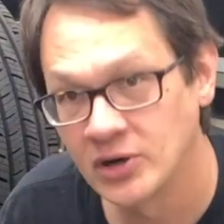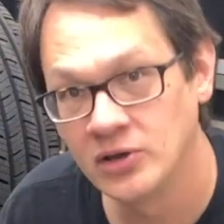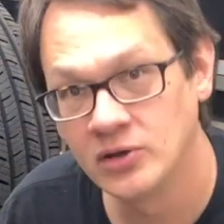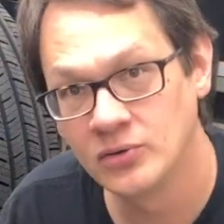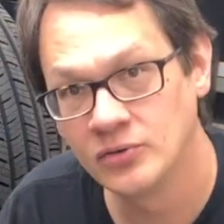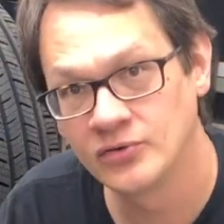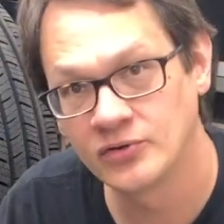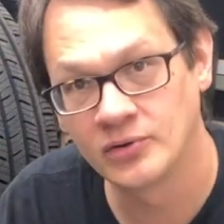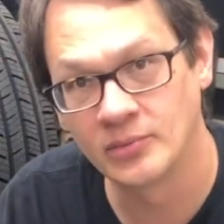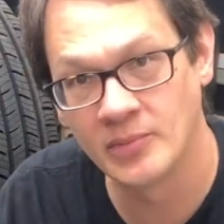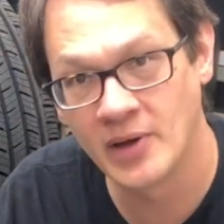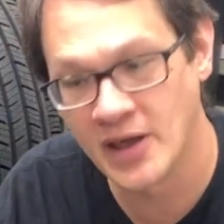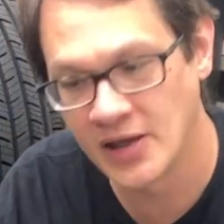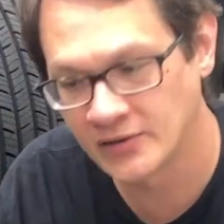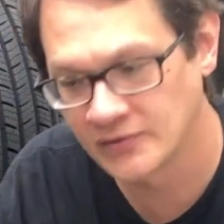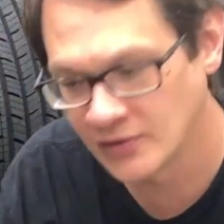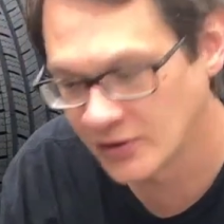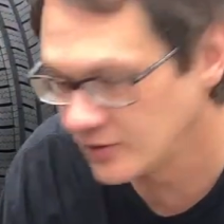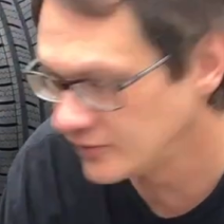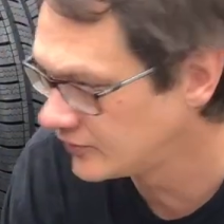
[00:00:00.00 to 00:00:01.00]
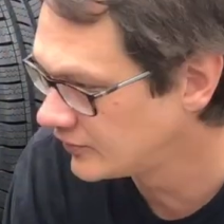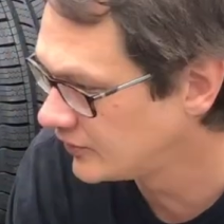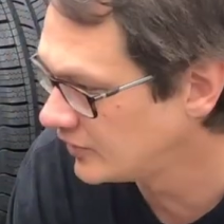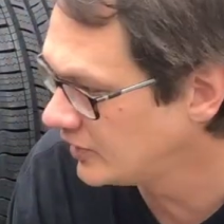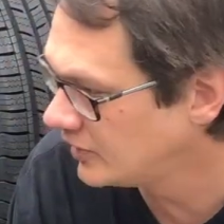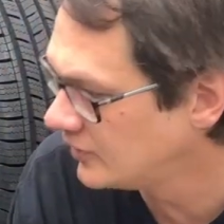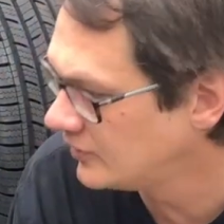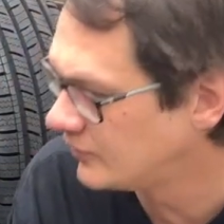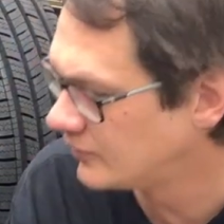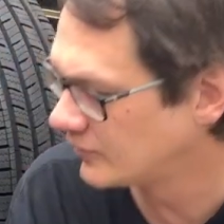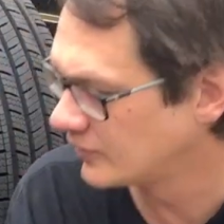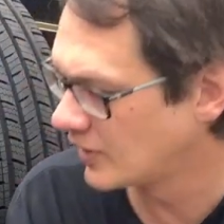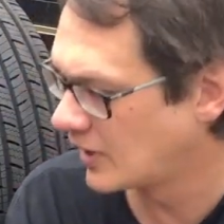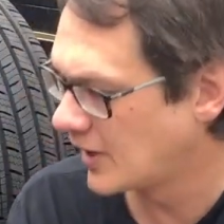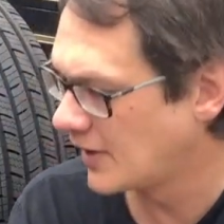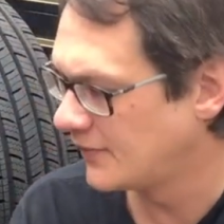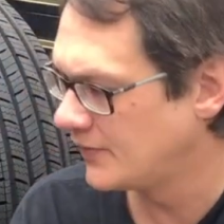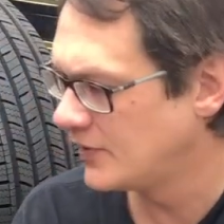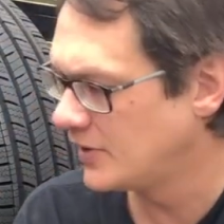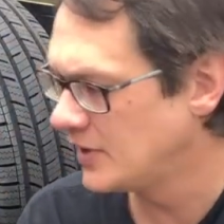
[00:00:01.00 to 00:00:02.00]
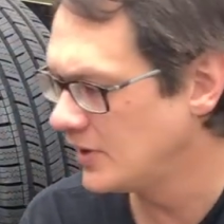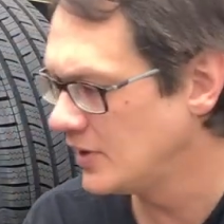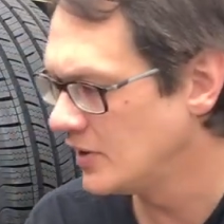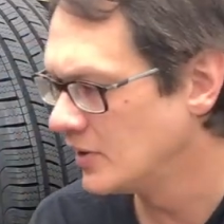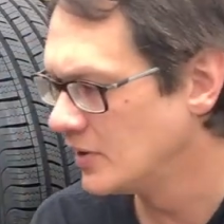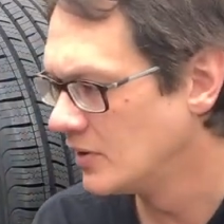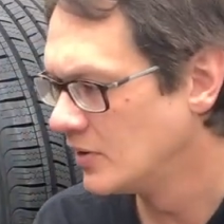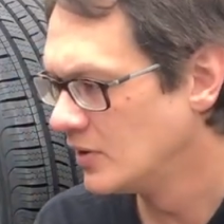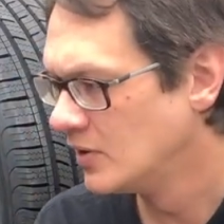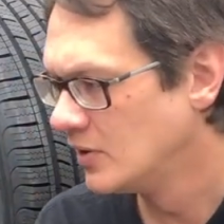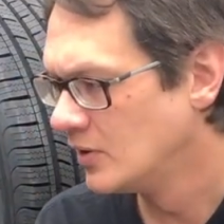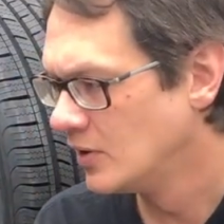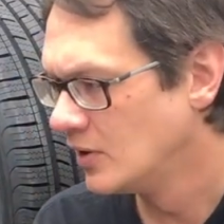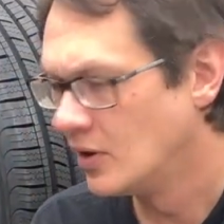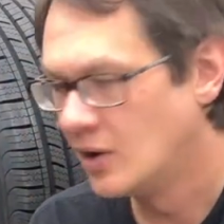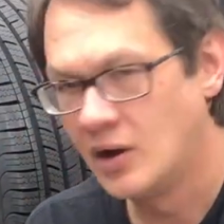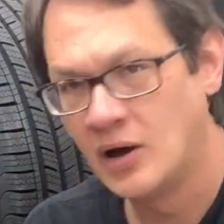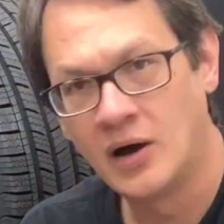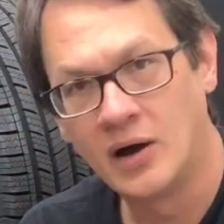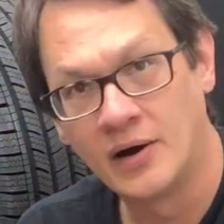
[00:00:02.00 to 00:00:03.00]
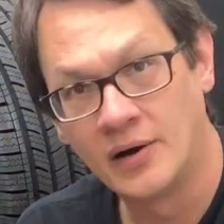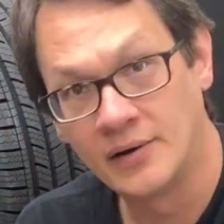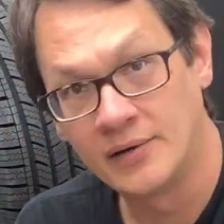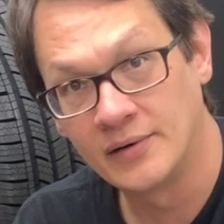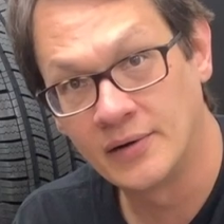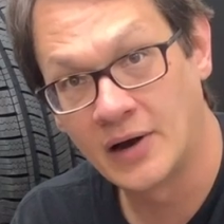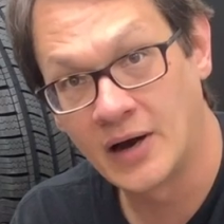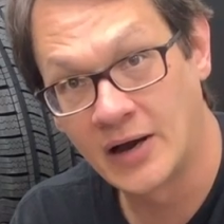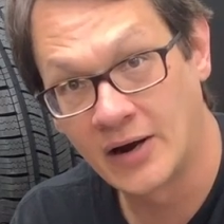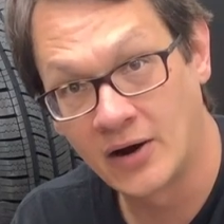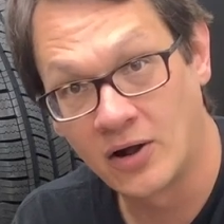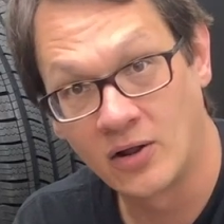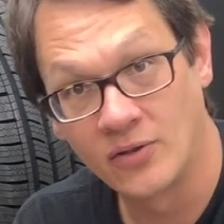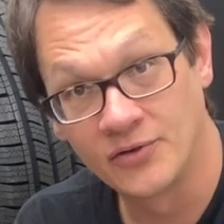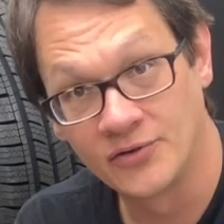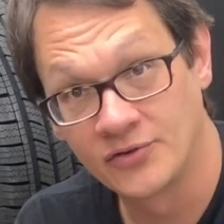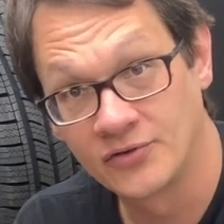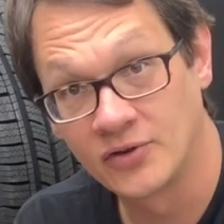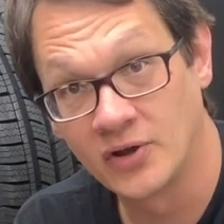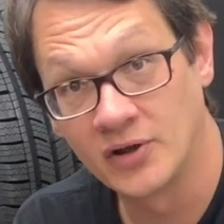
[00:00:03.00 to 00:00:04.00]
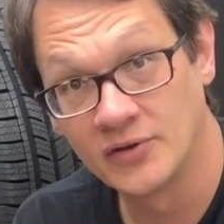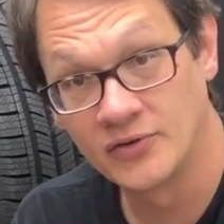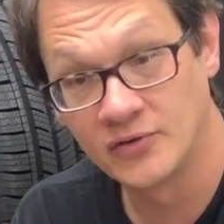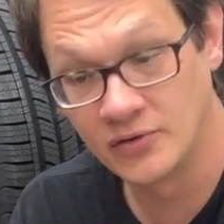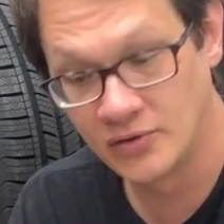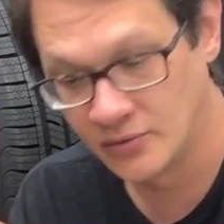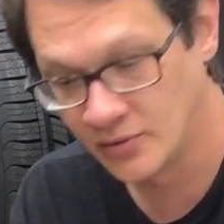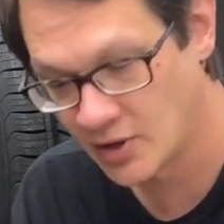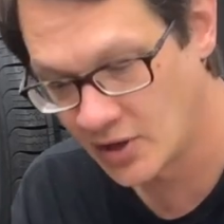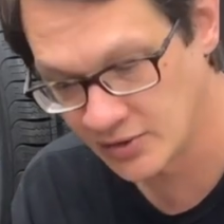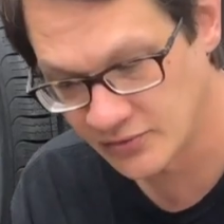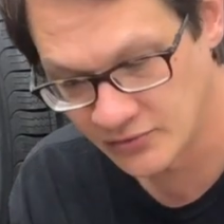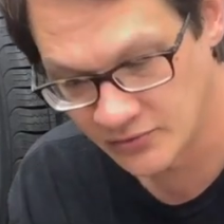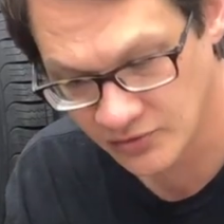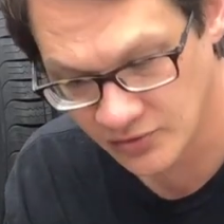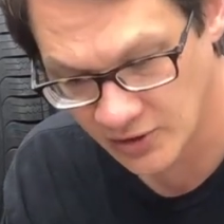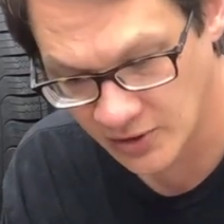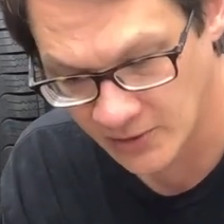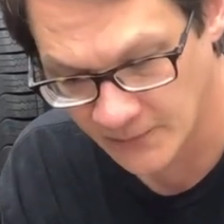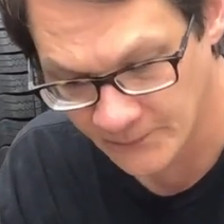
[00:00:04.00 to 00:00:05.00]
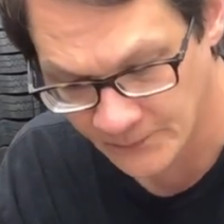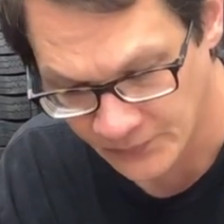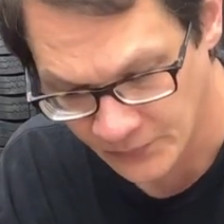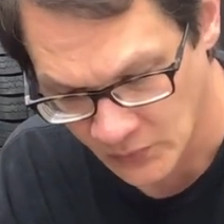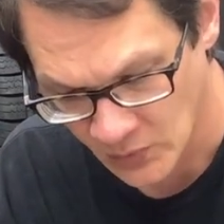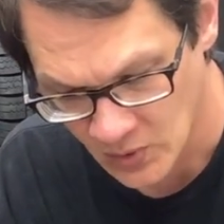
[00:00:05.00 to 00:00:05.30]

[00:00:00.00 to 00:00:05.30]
use some anti-seize on all the studs and nuts here.